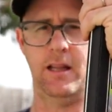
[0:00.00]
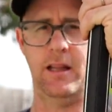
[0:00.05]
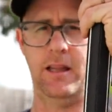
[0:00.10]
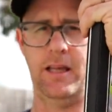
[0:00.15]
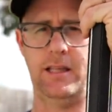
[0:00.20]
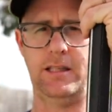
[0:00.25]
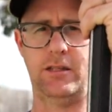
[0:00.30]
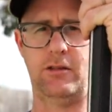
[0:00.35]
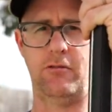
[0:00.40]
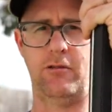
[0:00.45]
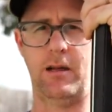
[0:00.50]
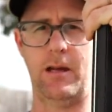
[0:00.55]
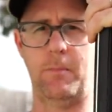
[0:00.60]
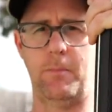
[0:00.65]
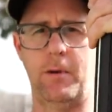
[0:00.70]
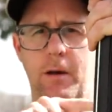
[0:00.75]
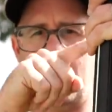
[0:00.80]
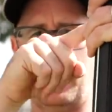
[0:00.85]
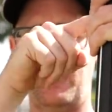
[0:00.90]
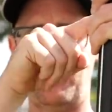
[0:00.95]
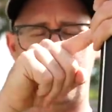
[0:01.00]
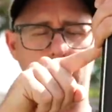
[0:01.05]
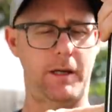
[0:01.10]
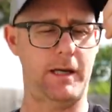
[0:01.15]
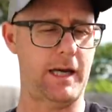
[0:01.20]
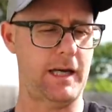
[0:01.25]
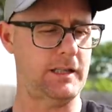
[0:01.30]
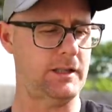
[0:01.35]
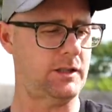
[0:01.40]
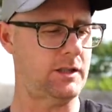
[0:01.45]
this grip up
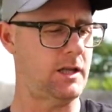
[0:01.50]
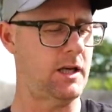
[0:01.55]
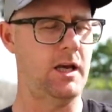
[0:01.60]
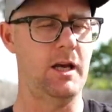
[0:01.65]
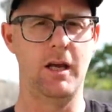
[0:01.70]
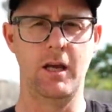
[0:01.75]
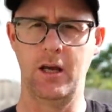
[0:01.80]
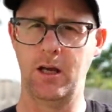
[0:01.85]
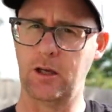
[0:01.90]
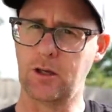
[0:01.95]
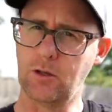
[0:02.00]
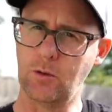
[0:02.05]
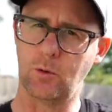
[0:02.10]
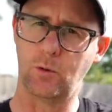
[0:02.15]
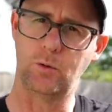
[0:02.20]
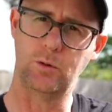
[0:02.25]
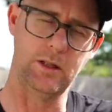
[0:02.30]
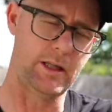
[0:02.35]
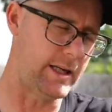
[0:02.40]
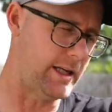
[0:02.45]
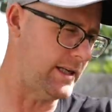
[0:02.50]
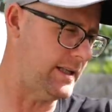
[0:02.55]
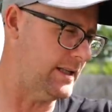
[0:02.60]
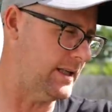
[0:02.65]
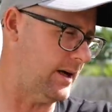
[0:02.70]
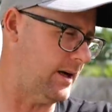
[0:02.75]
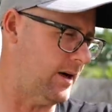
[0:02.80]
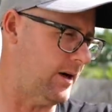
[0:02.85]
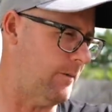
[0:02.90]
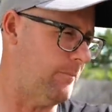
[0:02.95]
against your lead
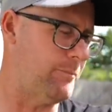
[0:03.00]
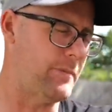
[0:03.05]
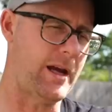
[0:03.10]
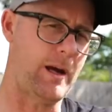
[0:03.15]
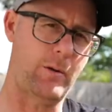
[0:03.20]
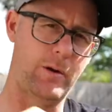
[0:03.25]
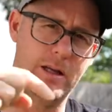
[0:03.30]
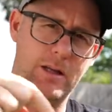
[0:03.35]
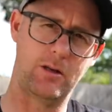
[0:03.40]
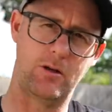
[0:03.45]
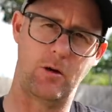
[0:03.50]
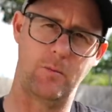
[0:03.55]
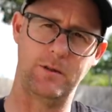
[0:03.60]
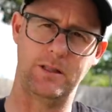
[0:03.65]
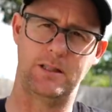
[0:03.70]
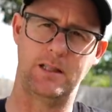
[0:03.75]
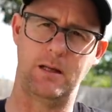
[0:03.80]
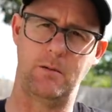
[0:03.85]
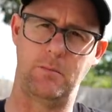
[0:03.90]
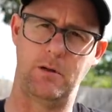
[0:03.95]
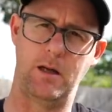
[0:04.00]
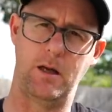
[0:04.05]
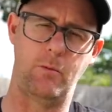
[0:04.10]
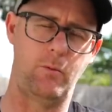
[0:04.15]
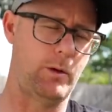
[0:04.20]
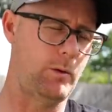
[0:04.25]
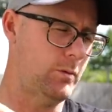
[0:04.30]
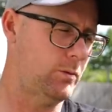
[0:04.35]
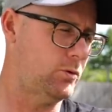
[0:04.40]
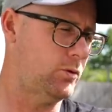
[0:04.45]
arm. Now in the comments down below,
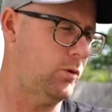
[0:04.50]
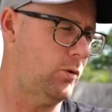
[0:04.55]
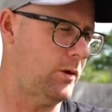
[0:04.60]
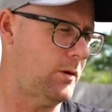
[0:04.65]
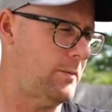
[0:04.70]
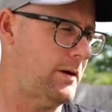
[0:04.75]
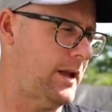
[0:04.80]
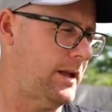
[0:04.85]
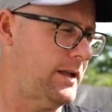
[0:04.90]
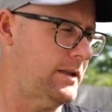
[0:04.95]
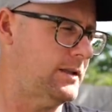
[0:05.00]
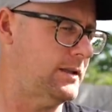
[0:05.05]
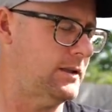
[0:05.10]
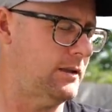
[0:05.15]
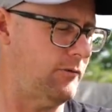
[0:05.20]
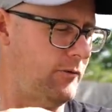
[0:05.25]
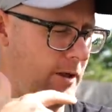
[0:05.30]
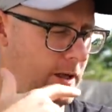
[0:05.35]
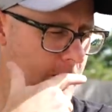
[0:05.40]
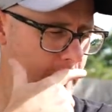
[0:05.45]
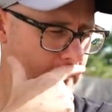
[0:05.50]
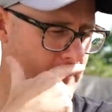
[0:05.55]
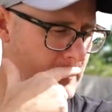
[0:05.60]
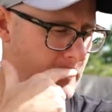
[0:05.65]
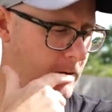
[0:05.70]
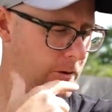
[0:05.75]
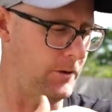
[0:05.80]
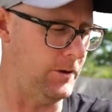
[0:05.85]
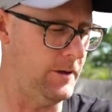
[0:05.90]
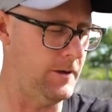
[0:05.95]
we will talk about this as the video goes
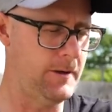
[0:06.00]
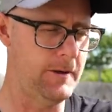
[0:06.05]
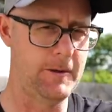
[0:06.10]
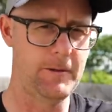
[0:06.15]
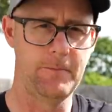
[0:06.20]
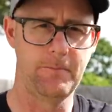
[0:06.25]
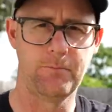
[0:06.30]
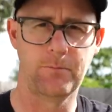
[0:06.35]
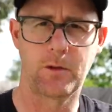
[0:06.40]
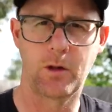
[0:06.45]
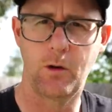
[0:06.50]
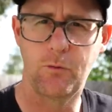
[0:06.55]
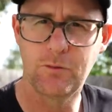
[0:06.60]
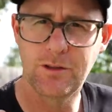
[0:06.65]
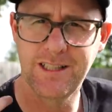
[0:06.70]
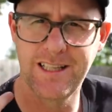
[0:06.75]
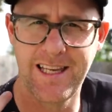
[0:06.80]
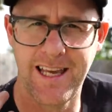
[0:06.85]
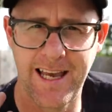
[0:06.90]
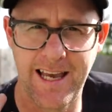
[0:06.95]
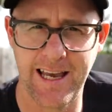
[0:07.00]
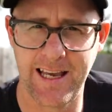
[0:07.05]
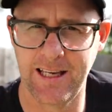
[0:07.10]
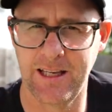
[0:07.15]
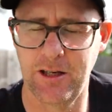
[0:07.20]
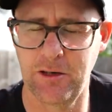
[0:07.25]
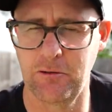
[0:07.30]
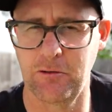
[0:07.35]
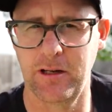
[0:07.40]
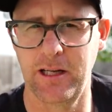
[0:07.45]
on. Obviously
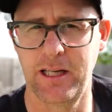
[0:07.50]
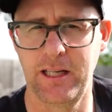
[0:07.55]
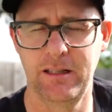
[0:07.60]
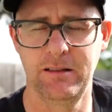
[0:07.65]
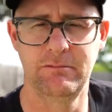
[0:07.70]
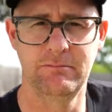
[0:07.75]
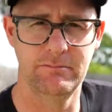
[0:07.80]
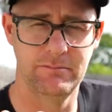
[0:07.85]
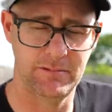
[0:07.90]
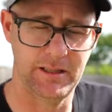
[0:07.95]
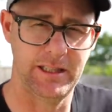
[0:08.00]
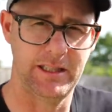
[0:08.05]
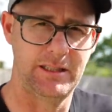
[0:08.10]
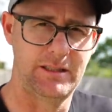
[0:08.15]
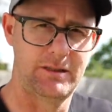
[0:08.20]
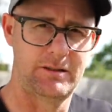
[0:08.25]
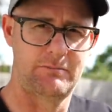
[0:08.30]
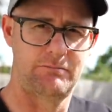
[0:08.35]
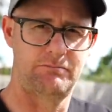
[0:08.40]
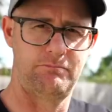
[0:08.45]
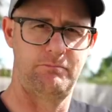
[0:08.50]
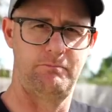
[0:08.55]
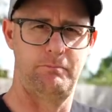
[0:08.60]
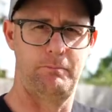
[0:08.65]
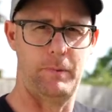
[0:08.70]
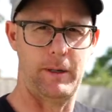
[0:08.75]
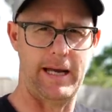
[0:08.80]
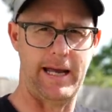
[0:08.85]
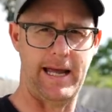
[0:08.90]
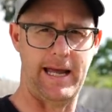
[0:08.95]
anchoring is
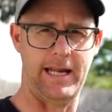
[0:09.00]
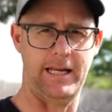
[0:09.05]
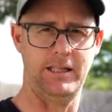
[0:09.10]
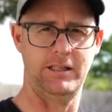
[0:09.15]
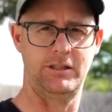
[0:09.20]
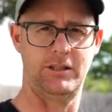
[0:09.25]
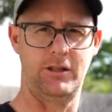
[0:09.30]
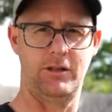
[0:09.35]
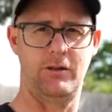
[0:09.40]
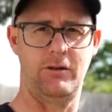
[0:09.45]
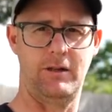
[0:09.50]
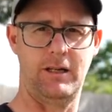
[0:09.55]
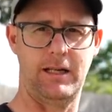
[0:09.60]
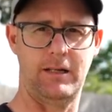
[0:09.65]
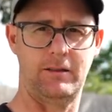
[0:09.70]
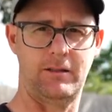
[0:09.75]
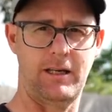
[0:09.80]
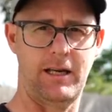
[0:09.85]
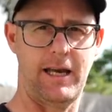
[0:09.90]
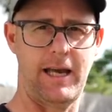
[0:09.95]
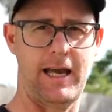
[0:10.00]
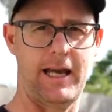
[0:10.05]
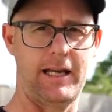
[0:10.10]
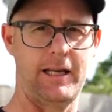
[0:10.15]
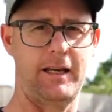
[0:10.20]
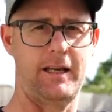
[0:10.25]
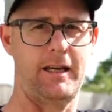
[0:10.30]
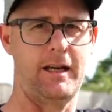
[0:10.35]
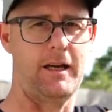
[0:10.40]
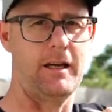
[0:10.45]
banned, so you're not allowed to
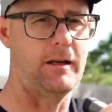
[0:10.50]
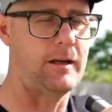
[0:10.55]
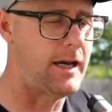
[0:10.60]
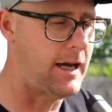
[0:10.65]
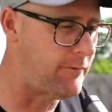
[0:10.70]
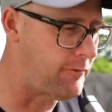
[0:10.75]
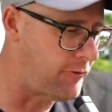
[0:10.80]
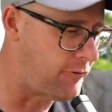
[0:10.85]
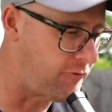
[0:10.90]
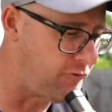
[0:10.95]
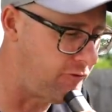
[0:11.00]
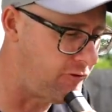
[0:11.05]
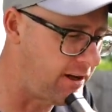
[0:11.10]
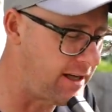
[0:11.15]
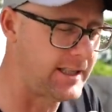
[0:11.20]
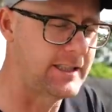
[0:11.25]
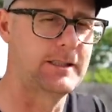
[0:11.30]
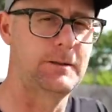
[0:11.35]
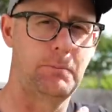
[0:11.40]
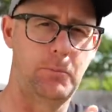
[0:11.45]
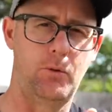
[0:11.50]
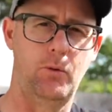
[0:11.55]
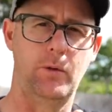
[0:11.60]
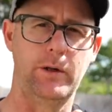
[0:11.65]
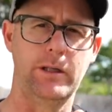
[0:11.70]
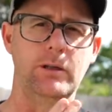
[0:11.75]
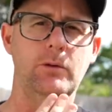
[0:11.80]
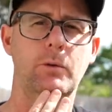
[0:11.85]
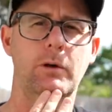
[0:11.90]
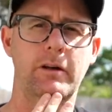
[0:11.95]
anchor, have a fixed
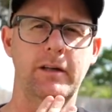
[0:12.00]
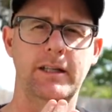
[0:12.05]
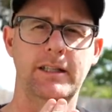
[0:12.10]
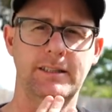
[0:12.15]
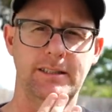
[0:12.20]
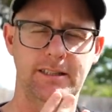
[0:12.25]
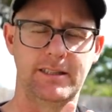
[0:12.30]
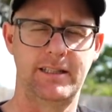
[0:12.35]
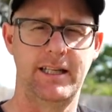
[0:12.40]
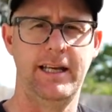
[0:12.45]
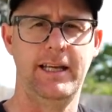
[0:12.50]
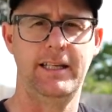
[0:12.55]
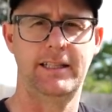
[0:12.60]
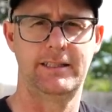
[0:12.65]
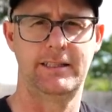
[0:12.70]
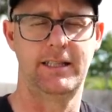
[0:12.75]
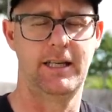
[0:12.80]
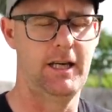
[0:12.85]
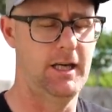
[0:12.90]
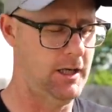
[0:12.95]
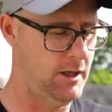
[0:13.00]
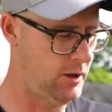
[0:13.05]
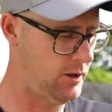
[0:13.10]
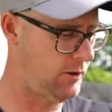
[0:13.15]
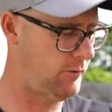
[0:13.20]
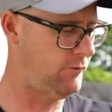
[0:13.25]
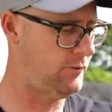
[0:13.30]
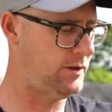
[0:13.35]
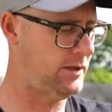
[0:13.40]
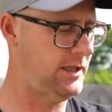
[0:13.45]
point where it sticks.
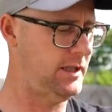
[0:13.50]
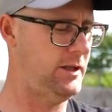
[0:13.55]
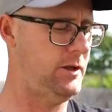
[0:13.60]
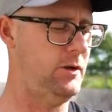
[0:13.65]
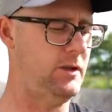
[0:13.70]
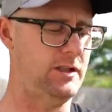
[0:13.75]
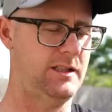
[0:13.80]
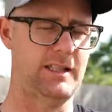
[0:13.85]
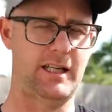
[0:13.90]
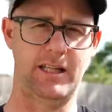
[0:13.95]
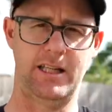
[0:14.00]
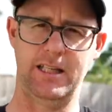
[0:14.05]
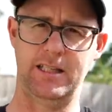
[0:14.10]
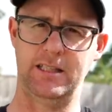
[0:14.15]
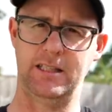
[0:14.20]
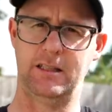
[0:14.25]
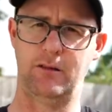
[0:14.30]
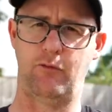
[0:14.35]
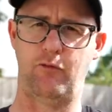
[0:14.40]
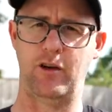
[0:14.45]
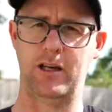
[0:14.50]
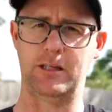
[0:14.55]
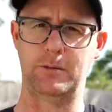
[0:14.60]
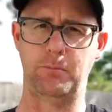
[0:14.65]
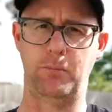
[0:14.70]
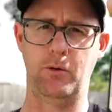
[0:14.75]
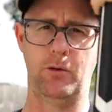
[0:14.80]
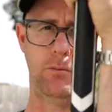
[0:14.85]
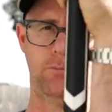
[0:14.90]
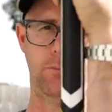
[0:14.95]
Obviously you could say this is a
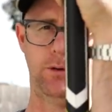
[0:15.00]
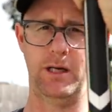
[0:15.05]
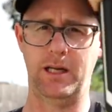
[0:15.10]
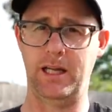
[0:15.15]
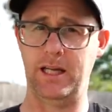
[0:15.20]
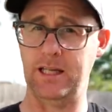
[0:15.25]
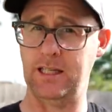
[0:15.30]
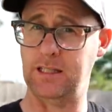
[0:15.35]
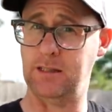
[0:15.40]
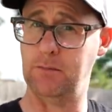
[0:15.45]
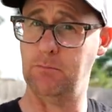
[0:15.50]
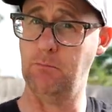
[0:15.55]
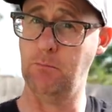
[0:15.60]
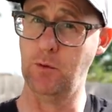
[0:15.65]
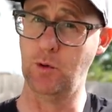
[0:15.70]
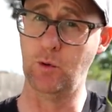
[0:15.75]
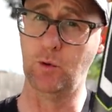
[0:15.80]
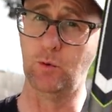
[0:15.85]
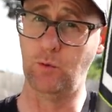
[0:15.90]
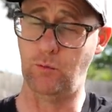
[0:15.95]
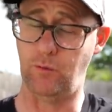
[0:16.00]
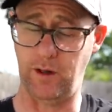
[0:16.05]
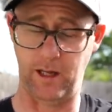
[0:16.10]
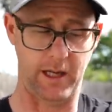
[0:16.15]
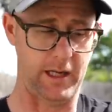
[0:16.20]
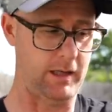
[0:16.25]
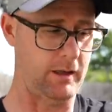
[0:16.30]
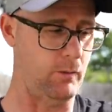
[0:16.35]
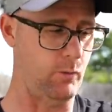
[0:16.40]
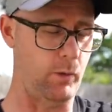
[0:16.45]
fixed point, but it is
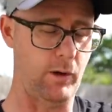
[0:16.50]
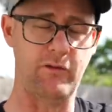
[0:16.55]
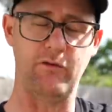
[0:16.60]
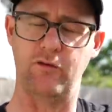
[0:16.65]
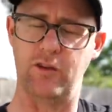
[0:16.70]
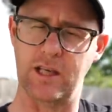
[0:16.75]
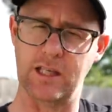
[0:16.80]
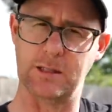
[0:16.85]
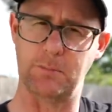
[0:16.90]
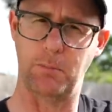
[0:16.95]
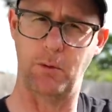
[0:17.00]
moving with this